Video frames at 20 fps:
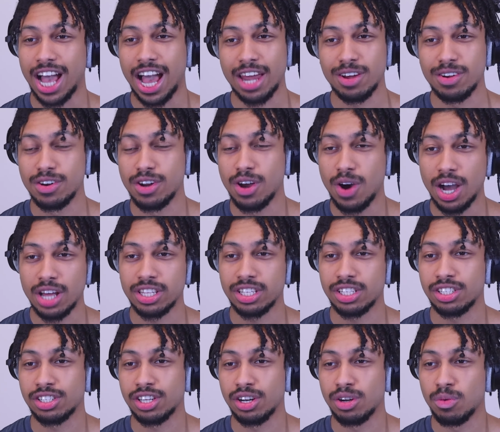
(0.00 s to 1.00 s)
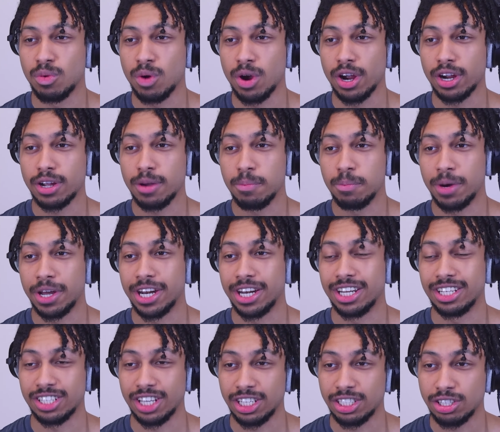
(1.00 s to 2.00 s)
I don't know how this is going to work, but it
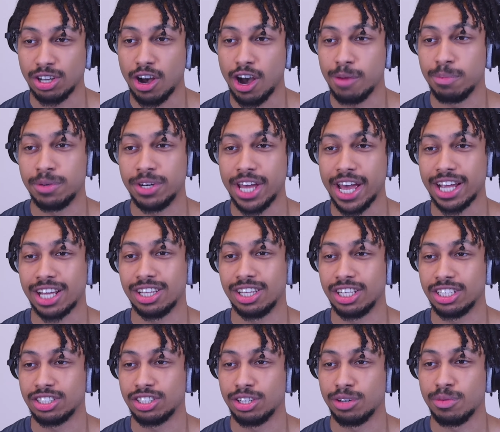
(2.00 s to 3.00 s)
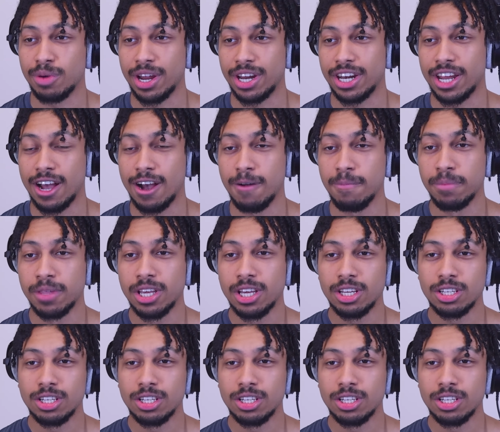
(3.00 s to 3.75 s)
is a top deck listed right now.